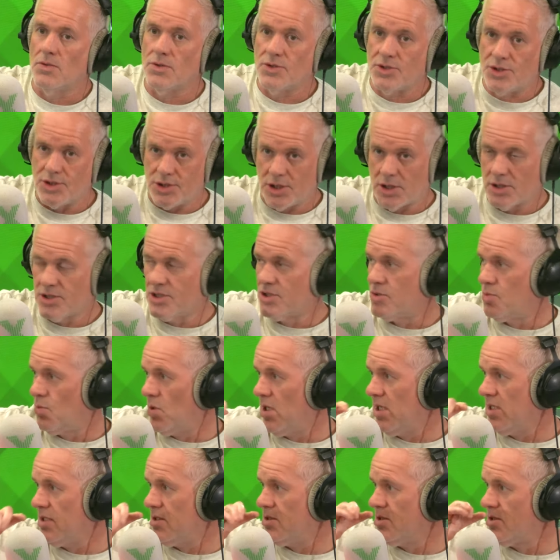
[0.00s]
just
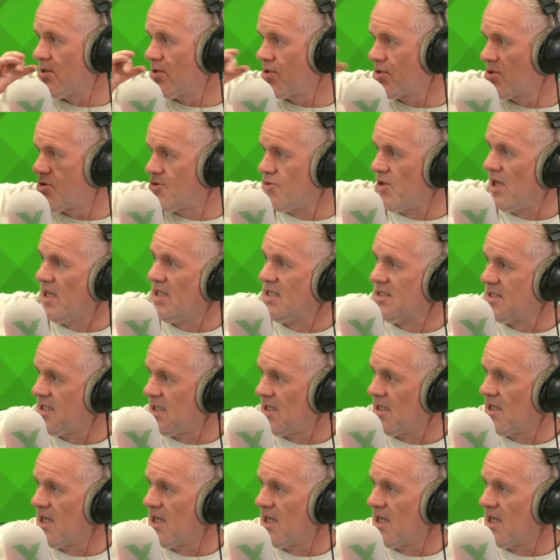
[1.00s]
went crazy.